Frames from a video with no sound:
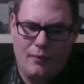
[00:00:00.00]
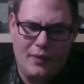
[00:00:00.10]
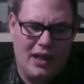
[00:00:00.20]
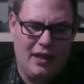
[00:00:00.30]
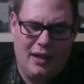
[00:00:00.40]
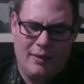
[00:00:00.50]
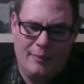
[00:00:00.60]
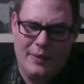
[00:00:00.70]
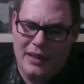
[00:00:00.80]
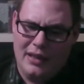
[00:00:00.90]

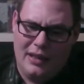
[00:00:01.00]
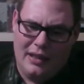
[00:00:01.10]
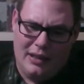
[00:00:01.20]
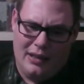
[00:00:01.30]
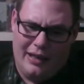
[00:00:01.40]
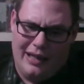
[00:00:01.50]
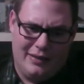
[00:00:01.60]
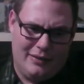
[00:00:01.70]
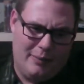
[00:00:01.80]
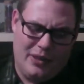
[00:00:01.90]
Yeah,
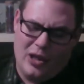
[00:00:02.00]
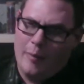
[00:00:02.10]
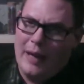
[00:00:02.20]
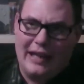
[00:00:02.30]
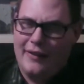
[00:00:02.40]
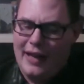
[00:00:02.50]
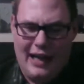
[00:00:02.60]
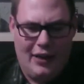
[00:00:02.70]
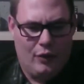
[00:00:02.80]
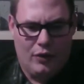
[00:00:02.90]
I'm going to go back to the
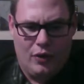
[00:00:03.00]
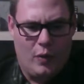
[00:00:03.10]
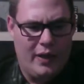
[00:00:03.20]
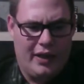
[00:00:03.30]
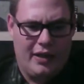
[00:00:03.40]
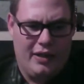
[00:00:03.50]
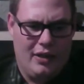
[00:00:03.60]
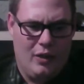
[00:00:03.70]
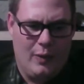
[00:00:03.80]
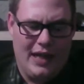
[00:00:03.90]
handle real quick.
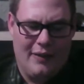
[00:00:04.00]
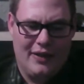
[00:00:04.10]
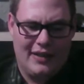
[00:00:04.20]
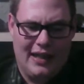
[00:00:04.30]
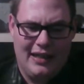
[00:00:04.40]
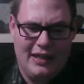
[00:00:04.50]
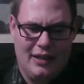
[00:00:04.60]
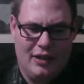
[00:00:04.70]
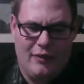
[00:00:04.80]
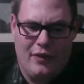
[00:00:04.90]
We have this idea
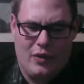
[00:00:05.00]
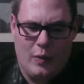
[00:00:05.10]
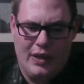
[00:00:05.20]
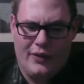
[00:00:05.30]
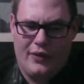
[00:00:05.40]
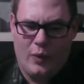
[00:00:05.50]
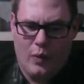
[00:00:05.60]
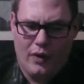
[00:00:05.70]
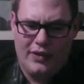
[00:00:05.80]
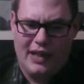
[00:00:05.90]
of the Queen of
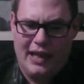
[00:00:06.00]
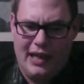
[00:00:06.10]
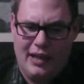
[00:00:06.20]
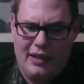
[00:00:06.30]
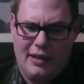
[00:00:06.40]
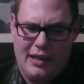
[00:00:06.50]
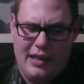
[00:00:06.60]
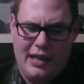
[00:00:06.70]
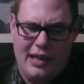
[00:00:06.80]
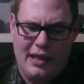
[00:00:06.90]
Swords and
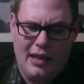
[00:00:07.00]
the